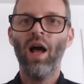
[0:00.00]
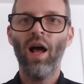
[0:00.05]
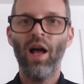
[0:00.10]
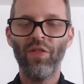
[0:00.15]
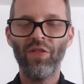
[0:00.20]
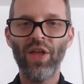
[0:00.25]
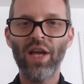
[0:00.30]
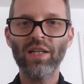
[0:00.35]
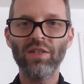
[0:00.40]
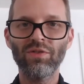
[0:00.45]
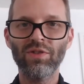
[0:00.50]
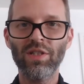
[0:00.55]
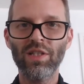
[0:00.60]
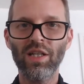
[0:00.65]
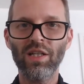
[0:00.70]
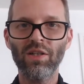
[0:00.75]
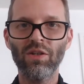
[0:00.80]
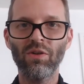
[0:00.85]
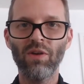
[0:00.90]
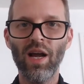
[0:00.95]
And thanks for
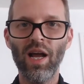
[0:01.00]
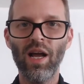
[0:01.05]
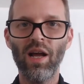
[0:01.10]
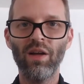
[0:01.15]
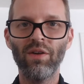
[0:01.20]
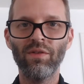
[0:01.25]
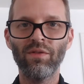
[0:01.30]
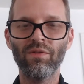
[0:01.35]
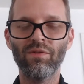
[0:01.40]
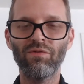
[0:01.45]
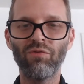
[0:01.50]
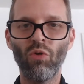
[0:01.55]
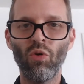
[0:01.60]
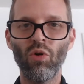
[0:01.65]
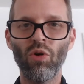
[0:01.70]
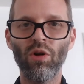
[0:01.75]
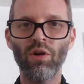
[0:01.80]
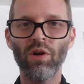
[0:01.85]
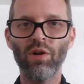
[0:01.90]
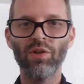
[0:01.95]
sticking around
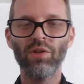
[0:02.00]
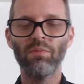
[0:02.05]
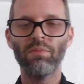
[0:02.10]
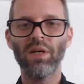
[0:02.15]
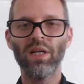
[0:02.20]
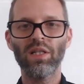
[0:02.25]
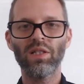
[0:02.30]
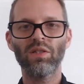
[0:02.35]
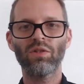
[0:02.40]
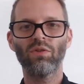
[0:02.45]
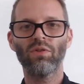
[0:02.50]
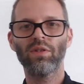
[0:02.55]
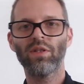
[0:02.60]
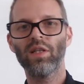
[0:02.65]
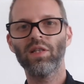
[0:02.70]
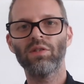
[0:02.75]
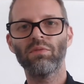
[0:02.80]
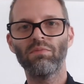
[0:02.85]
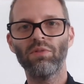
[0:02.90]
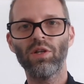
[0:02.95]
for the biggest Sword and
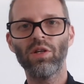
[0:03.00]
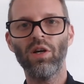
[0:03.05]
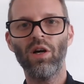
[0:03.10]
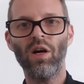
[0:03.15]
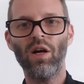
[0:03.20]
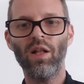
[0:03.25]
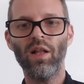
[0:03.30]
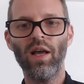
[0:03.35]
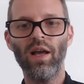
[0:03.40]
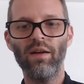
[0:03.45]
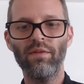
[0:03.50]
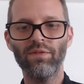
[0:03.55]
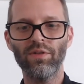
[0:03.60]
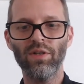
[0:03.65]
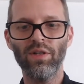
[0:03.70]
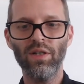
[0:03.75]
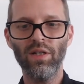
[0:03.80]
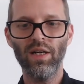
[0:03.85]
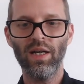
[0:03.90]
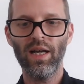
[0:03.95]
Laser book haul
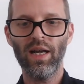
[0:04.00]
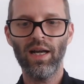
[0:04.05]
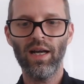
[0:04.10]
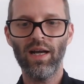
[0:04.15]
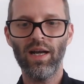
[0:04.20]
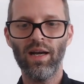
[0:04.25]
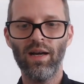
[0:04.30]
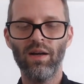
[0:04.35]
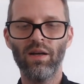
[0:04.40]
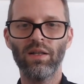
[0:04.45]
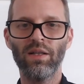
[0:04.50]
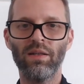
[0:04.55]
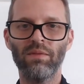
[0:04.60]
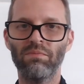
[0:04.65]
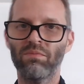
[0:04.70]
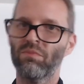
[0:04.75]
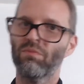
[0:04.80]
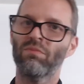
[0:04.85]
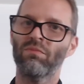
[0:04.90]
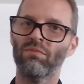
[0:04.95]
ever.
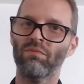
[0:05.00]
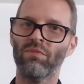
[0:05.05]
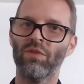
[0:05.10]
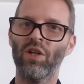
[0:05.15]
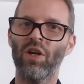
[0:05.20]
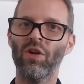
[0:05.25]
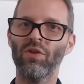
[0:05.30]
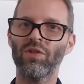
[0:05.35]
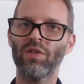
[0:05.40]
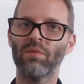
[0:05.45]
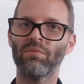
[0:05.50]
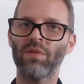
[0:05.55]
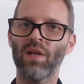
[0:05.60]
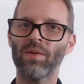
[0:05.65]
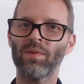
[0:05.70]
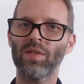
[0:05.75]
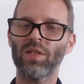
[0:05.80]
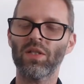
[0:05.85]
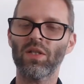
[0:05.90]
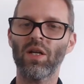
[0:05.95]
You know,
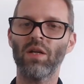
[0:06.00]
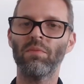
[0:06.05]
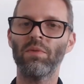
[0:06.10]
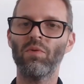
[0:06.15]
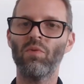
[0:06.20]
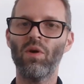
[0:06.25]
sometimes it's going to be